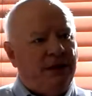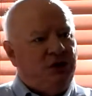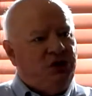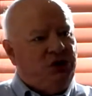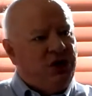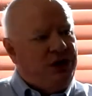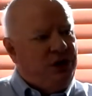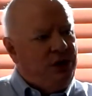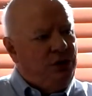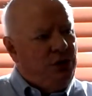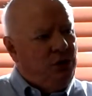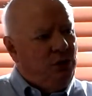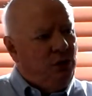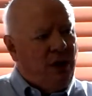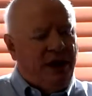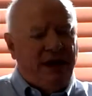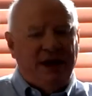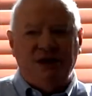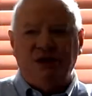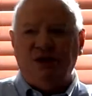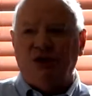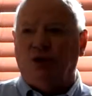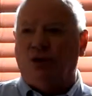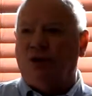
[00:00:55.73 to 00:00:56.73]
gender,
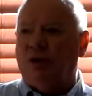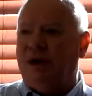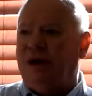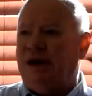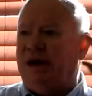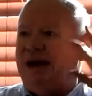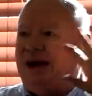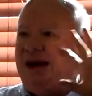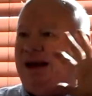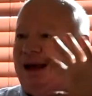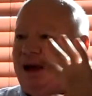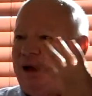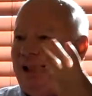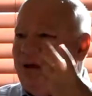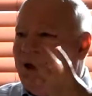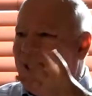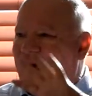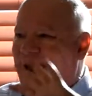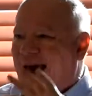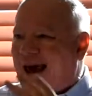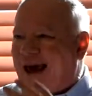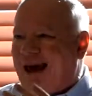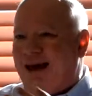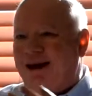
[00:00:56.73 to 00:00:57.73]
race, creed,
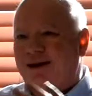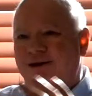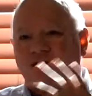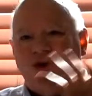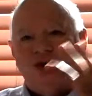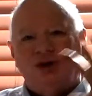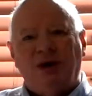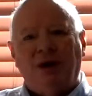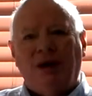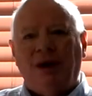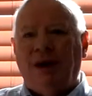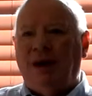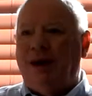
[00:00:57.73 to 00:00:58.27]
age,